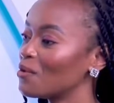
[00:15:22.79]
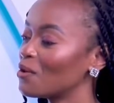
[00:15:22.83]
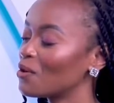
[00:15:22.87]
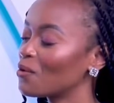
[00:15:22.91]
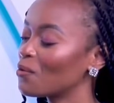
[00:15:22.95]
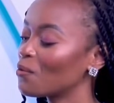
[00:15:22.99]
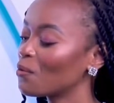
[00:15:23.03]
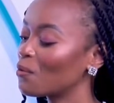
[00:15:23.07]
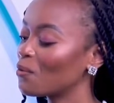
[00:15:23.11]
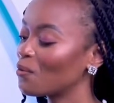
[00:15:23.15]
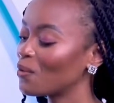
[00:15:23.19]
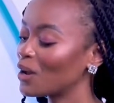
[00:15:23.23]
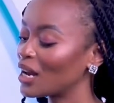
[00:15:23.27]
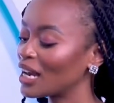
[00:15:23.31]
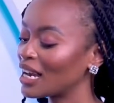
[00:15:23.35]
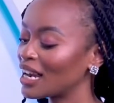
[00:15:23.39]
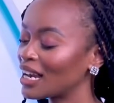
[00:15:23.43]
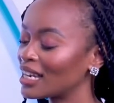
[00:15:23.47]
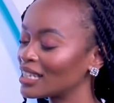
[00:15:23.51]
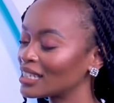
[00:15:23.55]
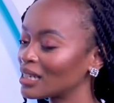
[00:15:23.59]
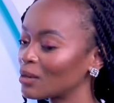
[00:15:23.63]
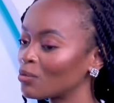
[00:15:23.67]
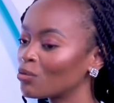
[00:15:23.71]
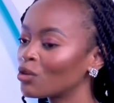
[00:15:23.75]
When
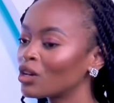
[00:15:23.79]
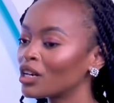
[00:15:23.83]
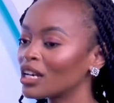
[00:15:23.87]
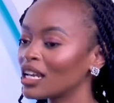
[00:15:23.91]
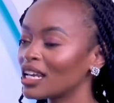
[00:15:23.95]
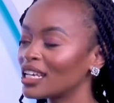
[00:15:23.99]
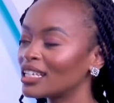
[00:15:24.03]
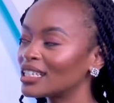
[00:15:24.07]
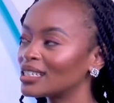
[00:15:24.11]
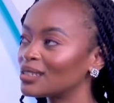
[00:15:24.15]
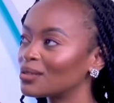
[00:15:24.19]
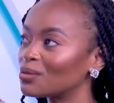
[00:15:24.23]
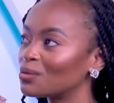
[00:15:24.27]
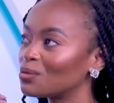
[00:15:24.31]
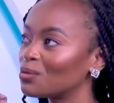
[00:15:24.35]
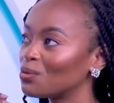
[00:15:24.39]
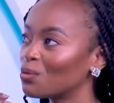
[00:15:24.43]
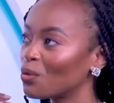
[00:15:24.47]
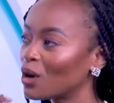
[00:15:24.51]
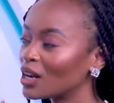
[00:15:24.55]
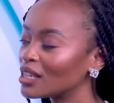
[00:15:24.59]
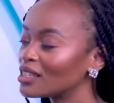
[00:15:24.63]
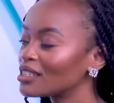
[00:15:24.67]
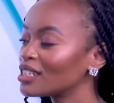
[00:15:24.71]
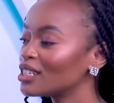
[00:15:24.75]
someone is
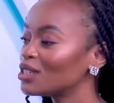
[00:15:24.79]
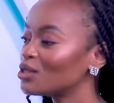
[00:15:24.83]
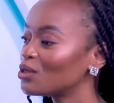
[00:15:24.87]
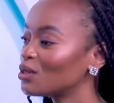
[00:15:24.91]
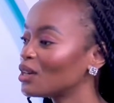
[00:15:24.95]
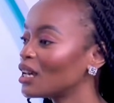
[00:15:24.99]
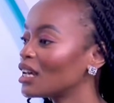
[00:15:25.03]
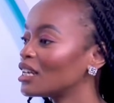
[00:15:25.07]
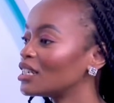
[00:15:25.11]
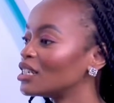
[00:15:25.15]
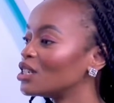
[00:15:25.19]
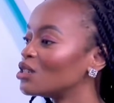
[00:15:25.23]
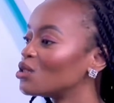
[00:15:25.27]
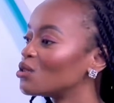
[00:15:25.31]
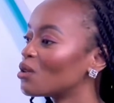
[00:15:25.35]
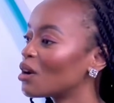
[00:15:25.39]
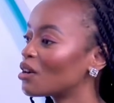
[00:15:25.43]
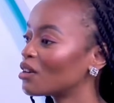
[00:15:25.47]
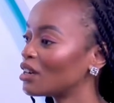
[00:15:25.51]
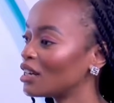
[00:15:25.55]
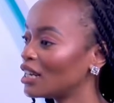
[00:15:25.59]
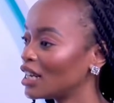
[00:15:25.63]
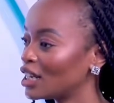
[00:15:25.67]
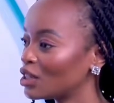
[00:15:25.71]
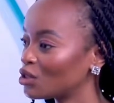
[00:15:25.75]
wanting to get into a
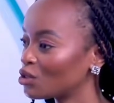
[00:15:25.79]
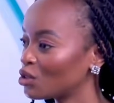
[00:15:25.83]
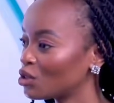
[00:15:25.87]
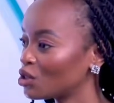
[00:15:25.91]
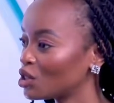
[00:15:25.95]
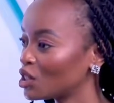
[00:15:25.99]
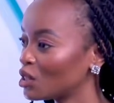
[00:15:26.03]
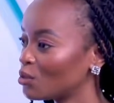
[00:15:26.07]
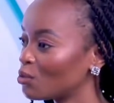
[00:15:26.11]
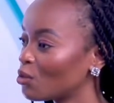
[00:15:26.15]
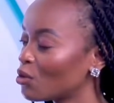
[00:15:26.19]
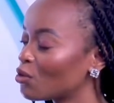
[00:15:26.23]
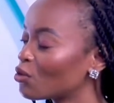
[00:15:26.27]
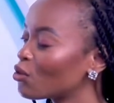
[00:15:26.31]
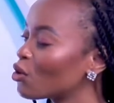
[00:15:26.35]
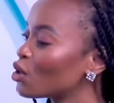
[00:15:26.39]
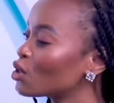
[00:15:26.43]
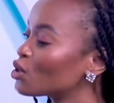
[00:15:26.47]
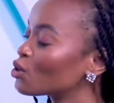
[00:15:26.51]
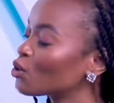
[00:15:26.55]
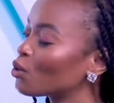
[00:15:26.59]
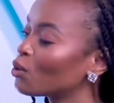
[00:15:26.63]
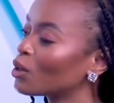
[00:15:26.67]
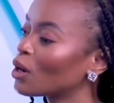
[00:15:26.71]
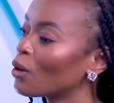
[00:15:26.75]
relationship, of
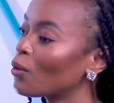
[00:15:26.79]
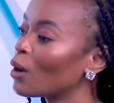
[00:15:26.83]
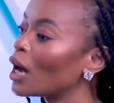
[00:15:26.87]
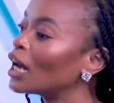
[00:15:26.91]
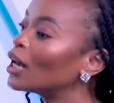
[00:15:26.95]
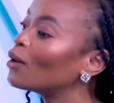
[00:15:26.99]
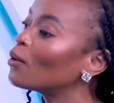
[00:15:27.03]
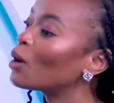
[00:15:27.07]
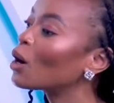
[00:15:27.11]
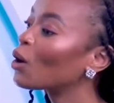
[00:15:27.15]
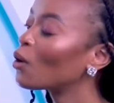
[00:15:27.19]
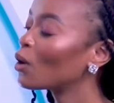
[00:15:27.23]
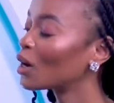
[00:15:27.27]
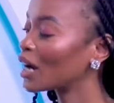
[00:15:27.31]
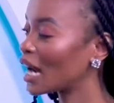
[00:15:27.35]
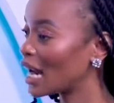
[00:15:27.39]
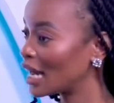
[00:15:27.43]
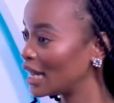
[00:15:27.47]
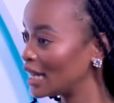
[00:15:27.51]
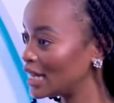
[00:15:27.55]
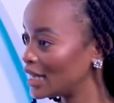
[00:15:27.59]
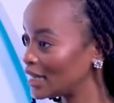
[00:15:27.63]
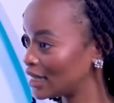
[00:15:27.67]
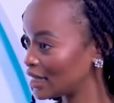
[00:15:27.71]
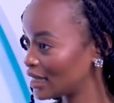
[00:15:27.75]
course, kuna wale wako na
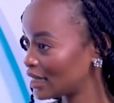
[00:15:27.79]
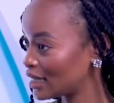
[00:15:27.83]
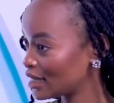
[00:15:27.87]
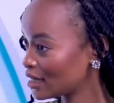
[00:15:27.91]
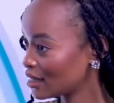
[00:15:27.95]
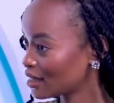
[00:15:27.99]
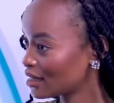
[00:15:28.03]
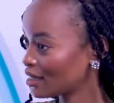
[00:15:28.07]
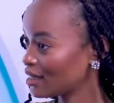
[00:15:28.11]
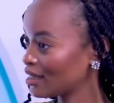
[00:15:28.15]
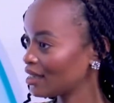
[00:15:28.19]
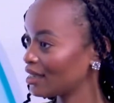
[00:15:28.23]
list.